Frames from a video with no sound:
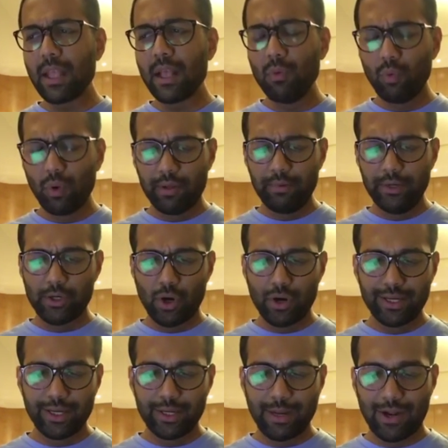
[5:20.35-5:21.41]
What are we
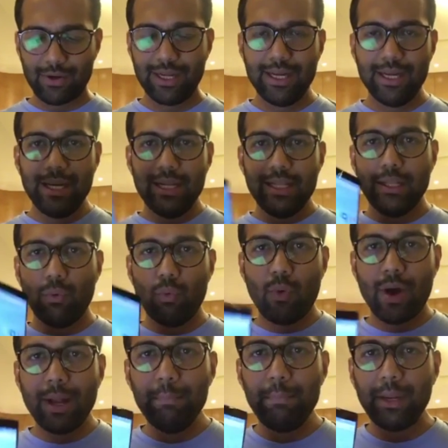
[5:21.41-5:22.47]
talking about? The
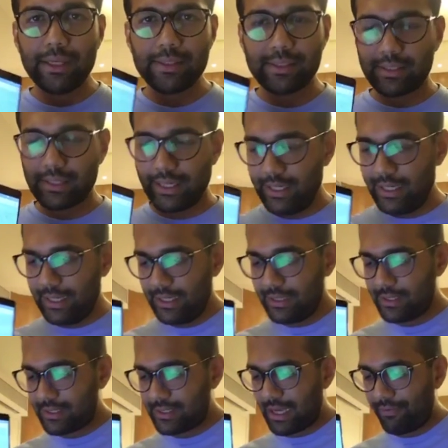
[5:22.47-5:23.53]
OnePlus 3
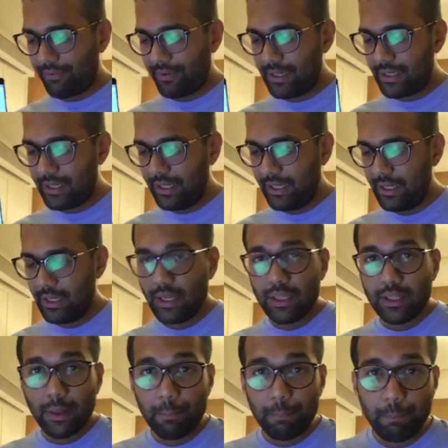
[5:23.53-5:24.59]
is definitely
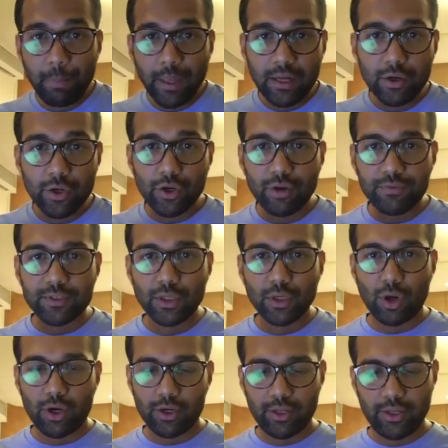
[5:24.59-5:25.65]
the bigger of the
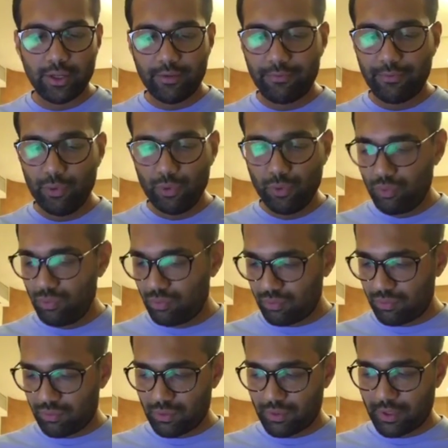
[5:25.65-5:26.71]
lot. If you,
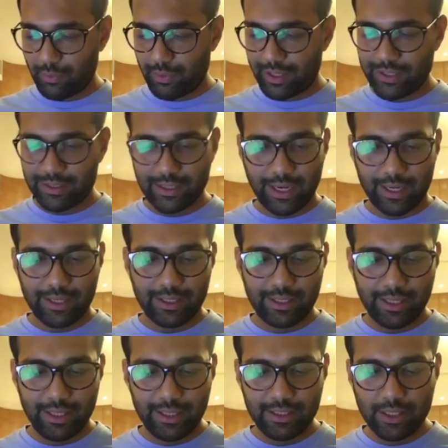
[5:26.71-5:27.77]
okay, wait a second,
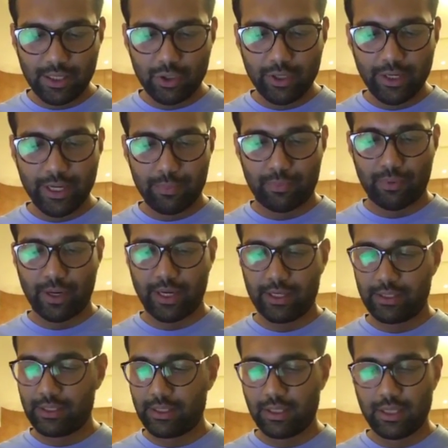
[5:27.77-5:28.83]
things are going to get
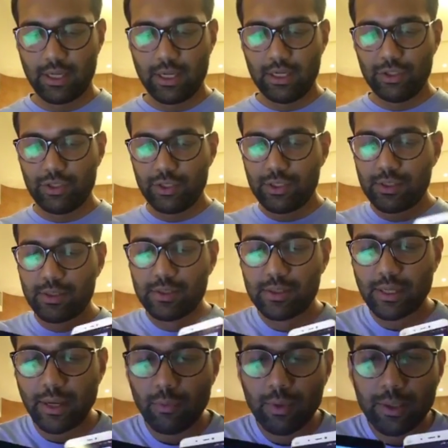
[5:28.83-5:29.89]
pressed. Just
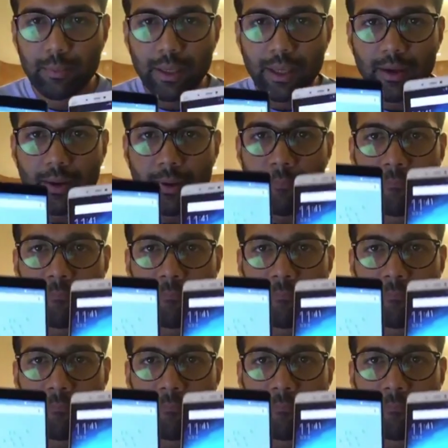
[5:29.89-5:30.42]
stay with me here.